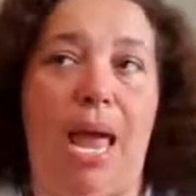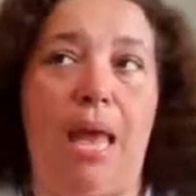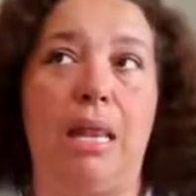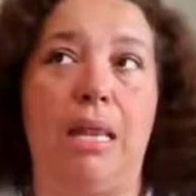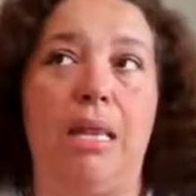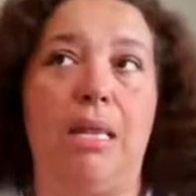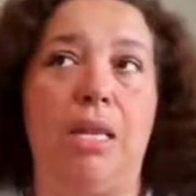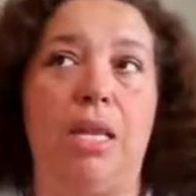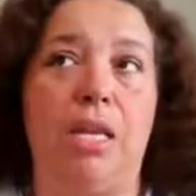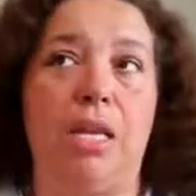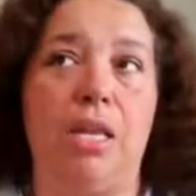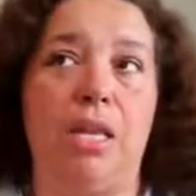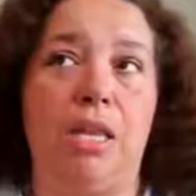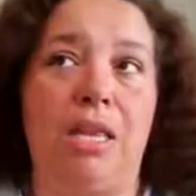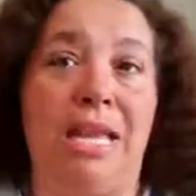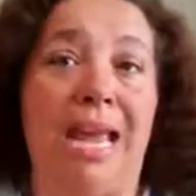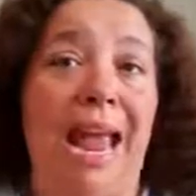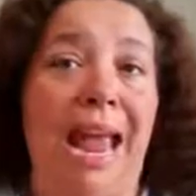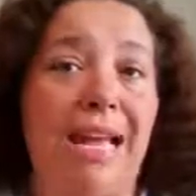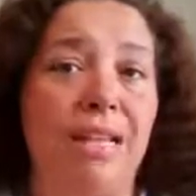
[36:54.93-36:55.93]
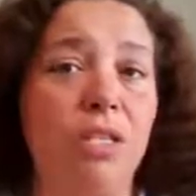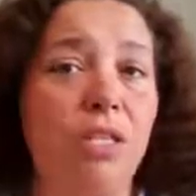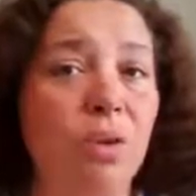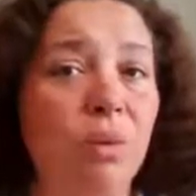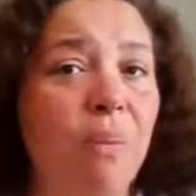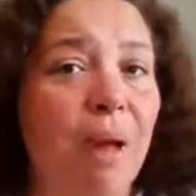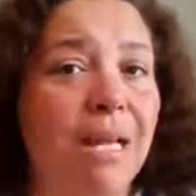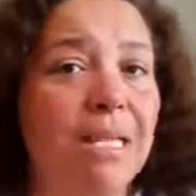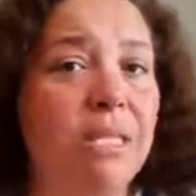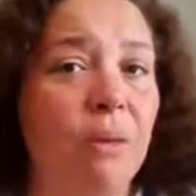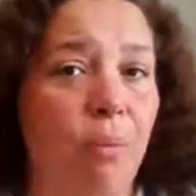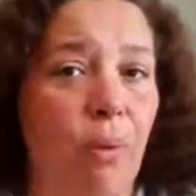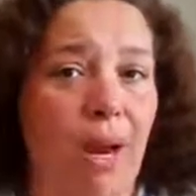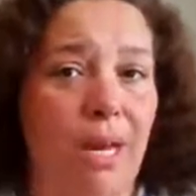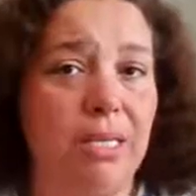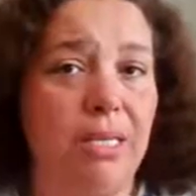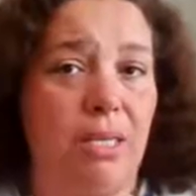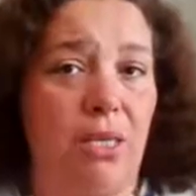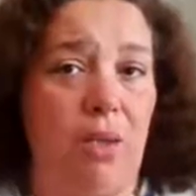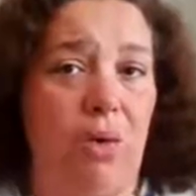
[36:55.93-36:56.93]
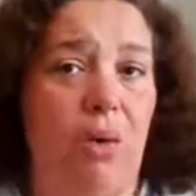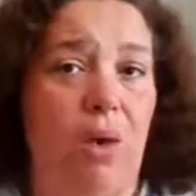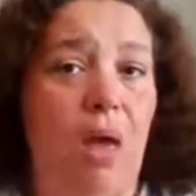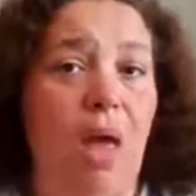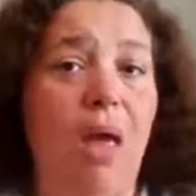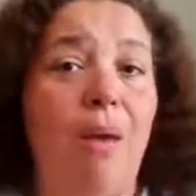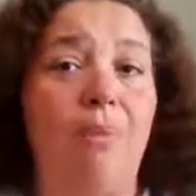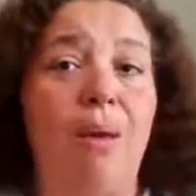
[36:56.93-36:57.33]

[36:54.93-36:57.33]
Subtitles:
And the answer might surprise you,